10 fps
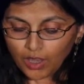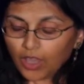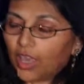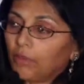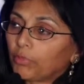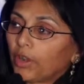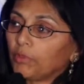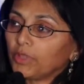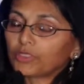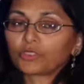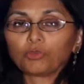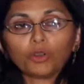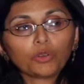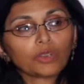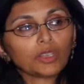And Prime Minister
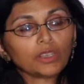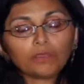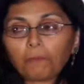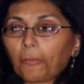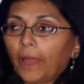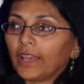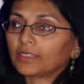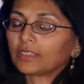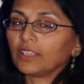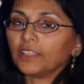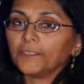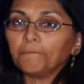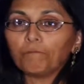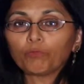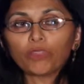Modi has said
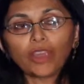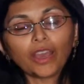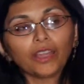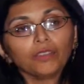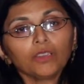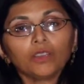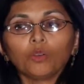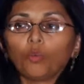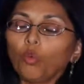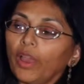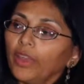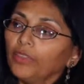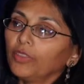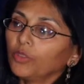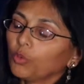that
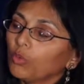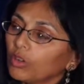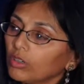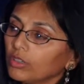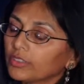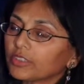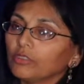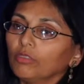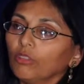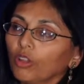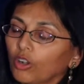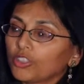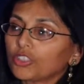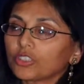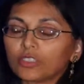when the world's
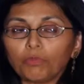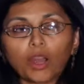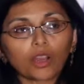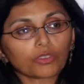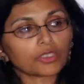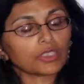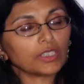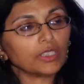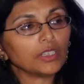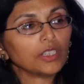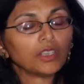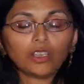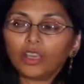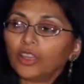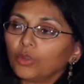largest democracy
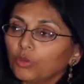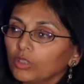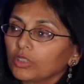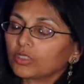and the world's